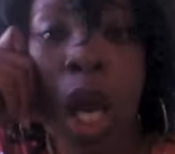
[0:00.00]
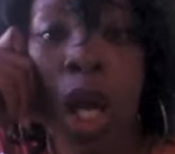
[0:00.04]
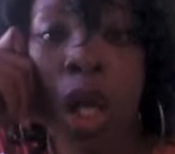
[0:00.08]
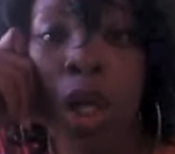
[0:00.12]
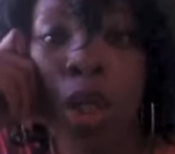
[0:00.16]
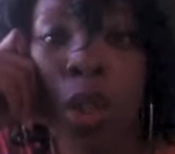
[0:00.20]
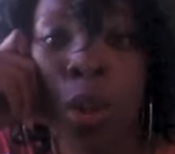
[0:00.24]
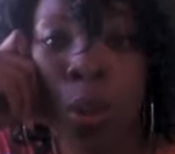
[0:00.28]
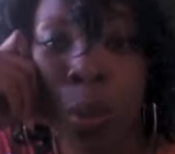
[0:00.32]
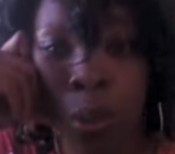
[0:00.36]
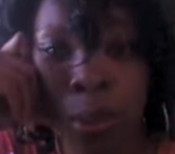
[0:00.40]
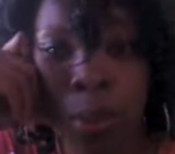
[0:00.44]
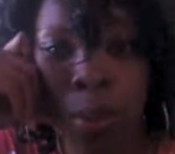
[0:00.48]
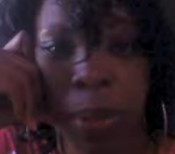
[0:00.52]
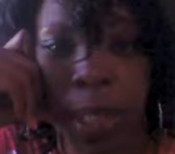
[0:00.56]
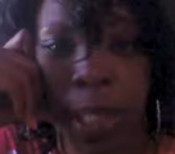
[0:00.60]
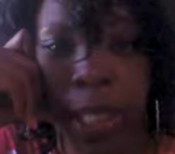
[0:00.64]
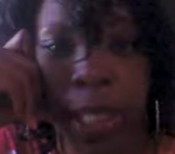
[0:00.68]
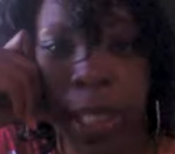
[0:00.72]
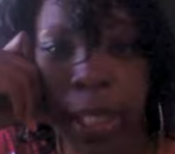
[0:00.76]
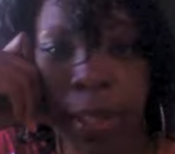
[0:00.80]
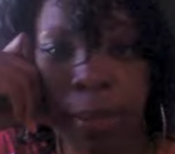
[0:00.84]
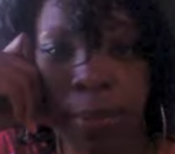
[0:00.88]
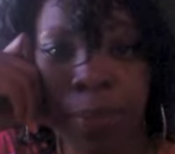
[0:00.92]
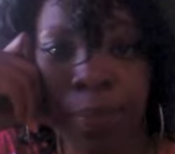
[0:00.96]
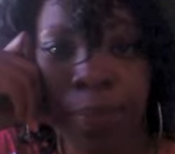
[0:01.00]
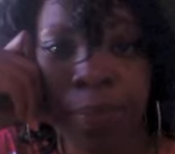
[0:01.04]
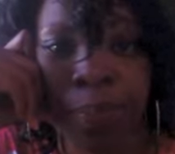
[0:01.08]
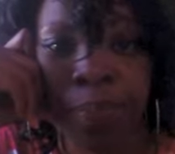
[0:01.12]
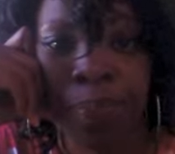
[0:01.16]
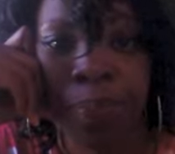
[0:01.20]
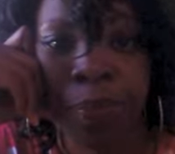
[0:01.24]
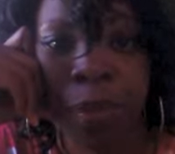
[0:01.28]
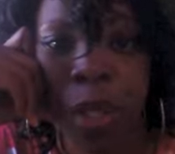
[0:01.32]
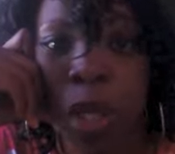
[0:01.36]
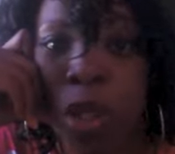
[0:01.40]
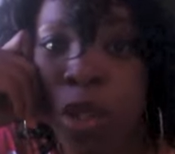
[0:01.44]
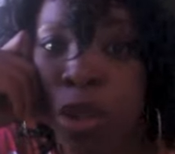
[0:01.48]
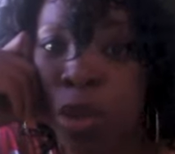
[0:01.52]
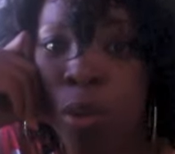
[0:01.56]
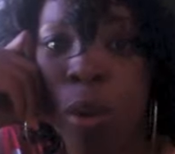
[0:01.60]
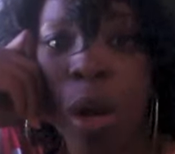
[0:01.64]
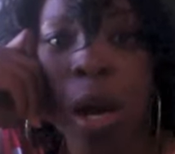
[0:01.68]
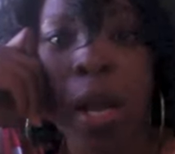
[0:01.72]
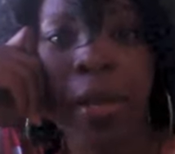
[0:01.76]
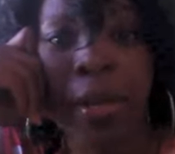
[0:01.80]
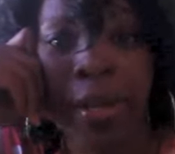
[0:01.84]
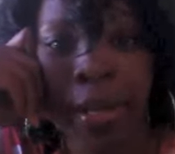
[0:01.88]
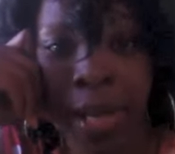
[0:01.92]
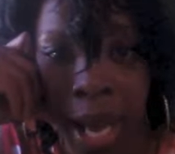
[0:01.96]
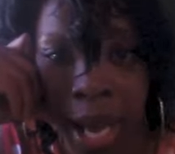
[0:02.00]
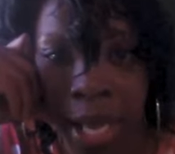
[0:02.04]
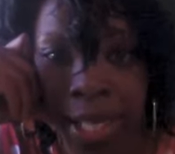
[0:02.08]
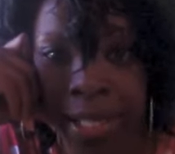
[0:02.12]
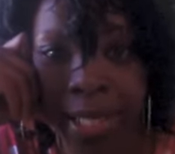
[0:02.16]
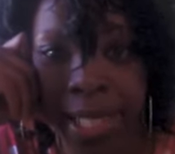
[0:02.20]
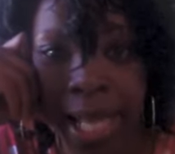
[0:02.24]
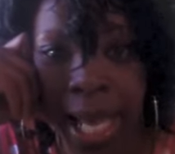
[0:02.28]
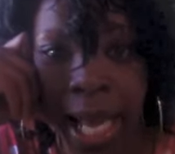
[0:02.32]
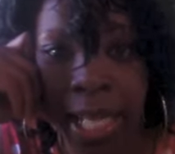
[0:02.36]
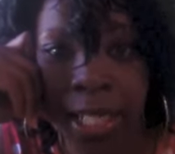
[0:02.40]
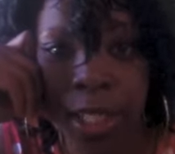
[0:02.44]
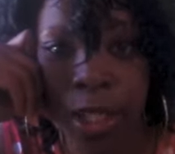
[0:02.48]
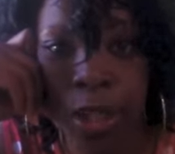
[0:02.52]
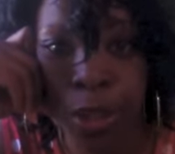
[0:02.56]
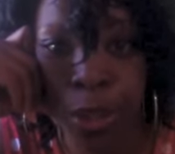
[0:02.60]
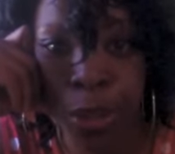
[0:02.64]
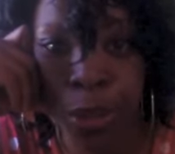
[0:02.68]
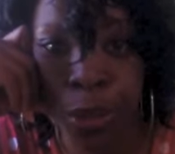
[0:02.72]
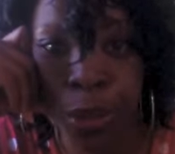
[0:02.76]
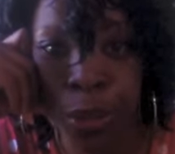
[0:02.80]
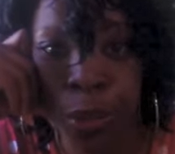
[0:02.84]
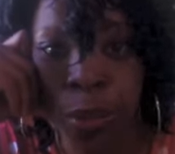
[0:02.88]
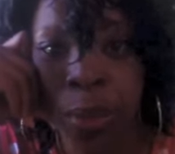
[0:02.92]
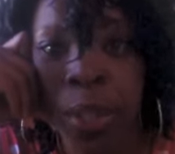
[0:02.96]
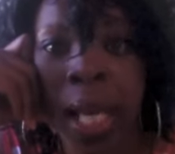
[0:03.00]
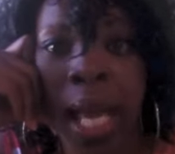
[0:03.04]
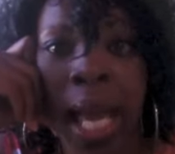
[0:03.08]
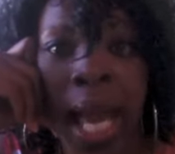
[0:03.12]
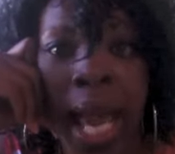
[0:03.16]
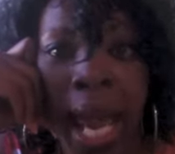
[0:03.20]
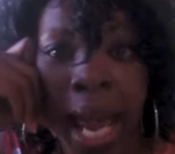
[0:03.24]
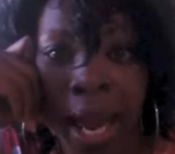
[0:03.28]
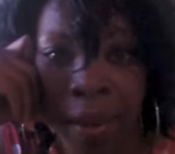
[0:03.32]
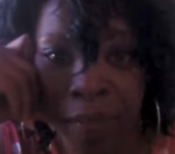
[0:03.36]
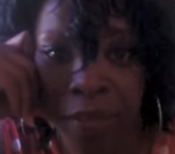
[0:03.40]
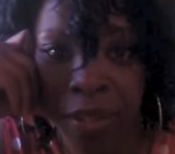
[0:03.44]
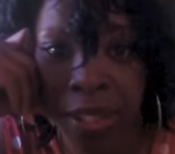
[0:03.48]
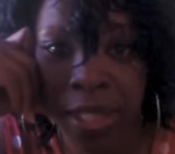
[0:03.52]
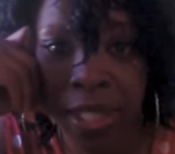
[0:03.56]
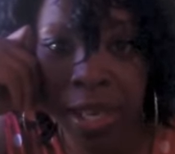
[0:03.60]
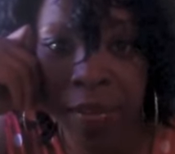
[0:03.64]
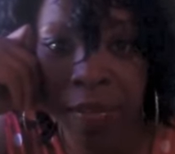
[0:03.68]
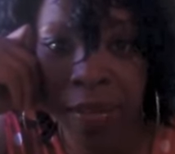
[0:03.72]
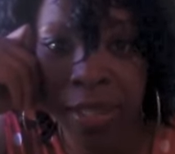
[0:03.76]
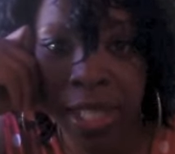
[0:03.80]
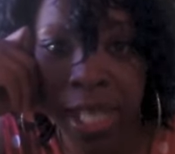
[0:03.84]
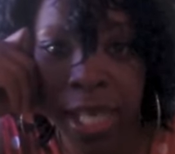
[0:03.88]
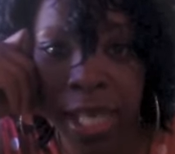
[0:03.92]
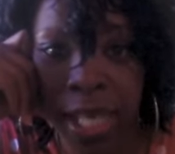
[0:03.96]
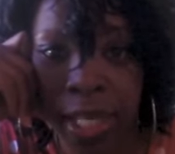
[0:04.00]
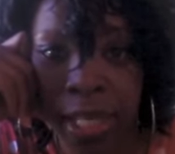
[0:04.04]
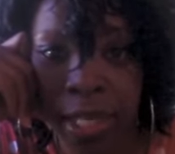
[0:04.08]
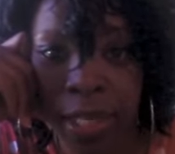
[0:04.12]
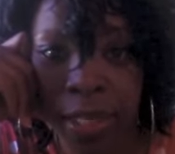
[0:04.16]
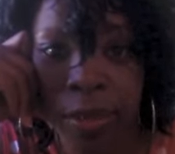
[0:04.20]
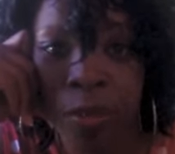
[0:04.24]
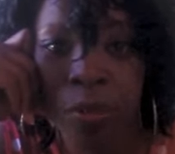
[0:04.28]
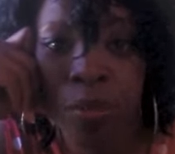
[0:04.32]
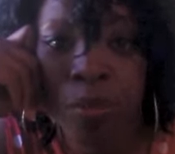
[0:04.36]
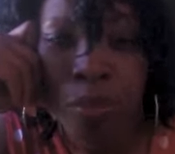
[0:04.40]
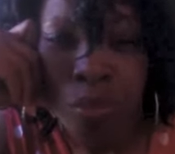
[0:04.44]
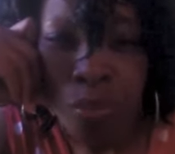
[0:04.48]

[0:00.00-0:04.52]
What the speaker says: quit playing. You are not size 2 after 7 days.